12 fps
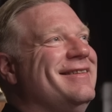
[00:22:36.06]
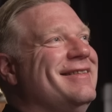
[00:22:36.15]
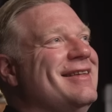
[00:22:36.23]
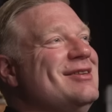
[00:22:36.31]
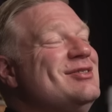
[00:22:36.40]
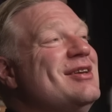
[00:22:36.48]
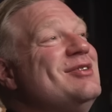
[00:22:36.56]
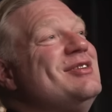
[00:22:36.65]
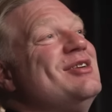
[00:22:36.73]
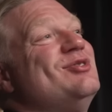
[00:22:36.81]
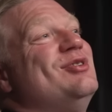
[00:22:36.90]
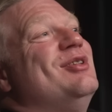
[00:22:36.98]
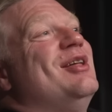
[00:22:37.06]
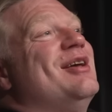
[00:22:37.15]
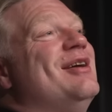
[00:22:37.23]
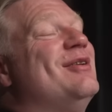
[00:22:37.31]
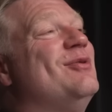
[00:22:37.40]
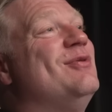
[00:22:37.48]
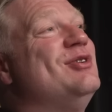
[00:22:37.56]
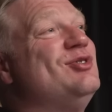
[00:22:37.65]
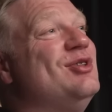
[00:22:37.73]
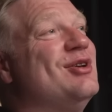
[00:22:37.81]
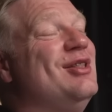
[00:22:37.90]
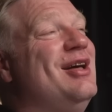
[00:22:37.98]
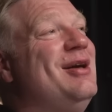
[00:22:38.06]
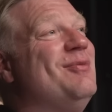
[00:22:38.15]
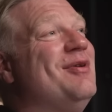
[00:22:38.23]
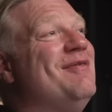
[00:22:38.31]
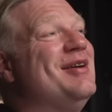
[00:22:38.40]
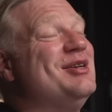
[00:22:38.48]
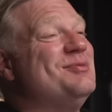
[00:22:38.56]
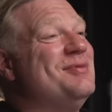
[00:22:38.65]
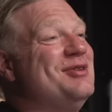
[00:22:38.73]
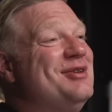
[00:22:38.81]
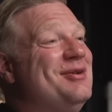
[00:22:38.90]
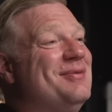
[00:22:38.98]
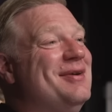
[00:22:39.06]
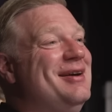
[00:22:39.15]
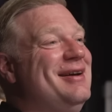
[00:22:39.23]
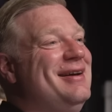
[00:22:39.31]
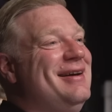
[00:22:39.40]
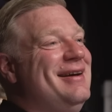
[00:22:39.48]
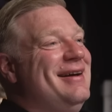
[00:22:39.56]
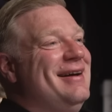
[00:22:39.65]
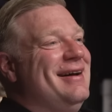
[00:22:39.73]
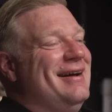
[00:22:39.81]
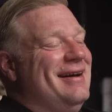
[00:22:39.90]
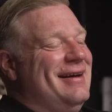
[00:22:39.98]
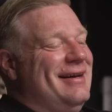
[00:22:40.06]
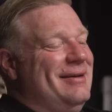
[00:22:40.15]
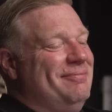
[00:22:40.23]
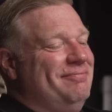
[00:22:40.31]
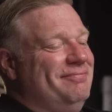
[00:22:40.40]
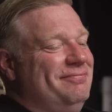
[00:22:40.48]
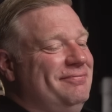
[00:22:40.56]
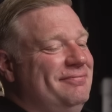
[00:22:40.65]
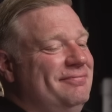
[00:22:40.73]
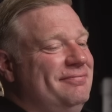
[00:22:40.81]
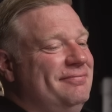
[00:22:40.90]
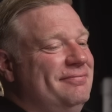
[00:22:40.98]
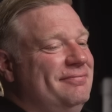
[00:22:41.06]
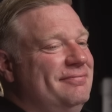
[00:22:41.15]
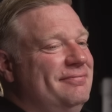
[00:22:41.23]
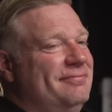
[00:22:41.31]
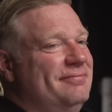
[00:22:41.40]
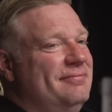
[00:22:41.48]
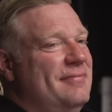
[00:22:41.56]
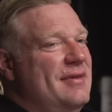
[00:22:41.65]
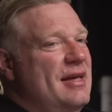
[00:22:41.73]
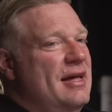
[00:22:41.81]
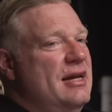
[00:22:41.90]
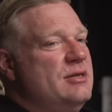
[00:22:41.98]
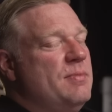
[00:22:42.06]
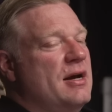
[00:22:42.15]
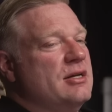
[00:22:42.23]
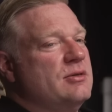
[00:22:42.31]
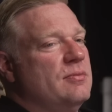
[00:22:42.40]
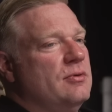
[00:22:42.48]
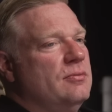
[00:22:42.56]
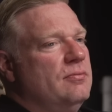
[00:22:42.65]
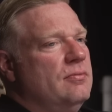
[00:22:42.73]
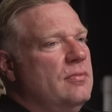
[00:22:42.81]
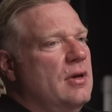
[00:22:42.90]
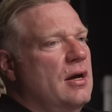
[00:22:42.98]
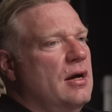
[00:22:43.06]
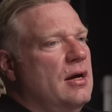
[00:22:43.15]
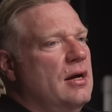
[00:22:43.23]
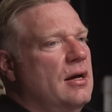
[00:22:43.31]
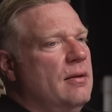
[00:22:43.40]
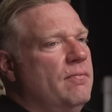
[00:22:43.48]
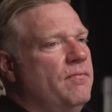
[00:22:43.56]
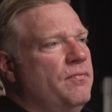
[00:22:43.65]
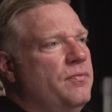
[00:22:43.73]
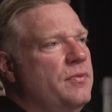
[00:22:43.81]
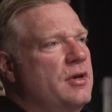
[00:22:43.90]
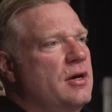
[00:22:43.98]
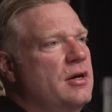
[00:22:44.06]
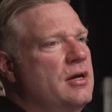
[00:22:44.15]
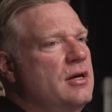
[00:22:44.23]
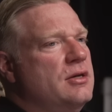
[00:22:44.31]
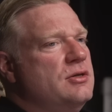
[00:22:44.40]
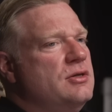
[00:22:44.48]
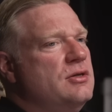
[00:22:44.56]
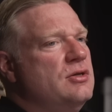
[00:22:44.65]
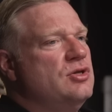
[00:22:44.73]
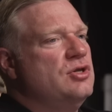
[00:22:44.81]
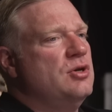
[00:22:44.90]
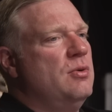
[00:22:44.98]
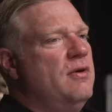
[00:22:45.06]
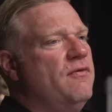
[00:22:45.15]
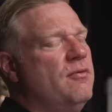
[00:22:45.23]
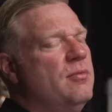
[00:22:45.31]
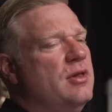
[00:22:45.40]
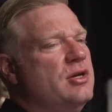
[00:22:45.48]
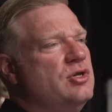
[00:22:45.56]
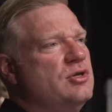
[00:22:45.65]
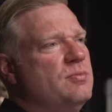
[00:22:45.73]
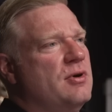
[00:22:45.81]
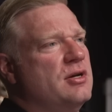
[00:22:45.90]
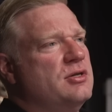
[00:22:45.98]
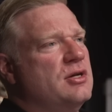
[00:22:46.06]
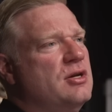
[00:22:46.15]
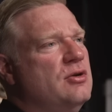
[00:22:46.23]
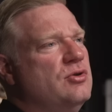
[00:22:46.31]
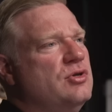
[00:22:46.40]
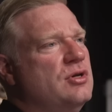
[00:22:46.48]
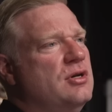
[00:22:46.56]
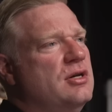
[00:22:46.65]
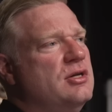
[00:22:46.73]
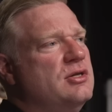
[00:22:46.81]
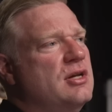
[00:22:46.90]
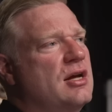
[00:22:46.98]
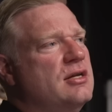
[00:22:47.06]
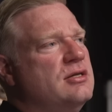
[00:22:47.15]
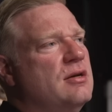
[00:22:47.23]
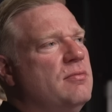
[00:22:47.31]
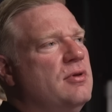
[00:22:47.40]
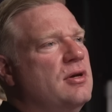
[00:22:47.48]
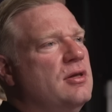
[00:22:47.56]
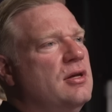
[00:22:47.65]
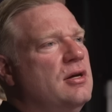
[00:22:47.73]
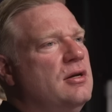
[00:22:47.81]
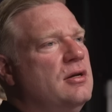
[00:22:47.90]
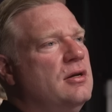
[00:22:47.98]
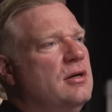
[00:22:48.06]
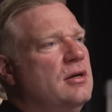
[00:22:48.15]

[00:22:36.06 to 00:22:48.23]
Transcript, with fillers: That sounds actually like a question the client would have asked me too. Um, it is possible um, it's suing for malicious prosecution is not something that